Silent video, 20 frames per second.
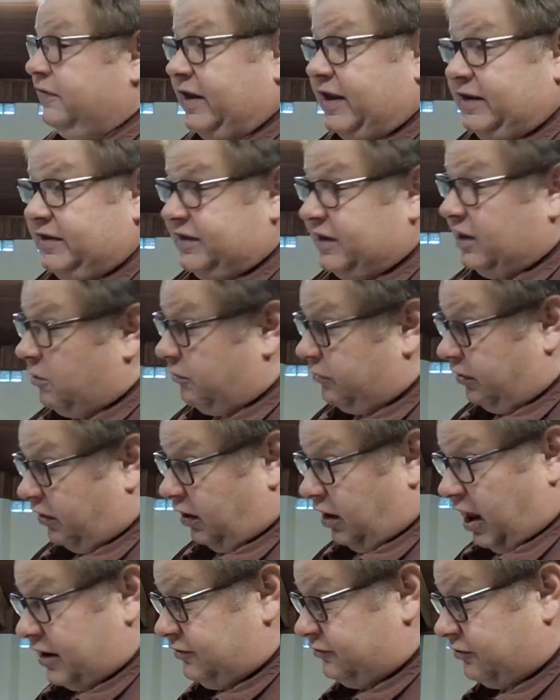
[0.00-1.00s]
They had dealt with
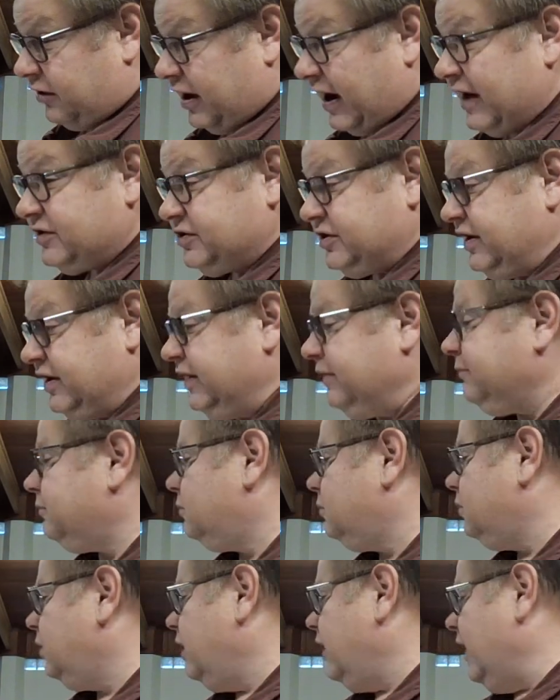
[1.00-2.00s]
a lot of tragedy,
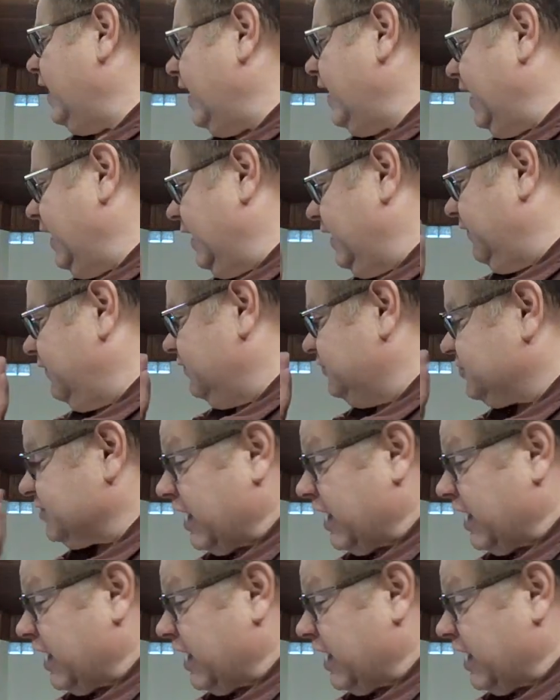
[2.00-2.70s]
and the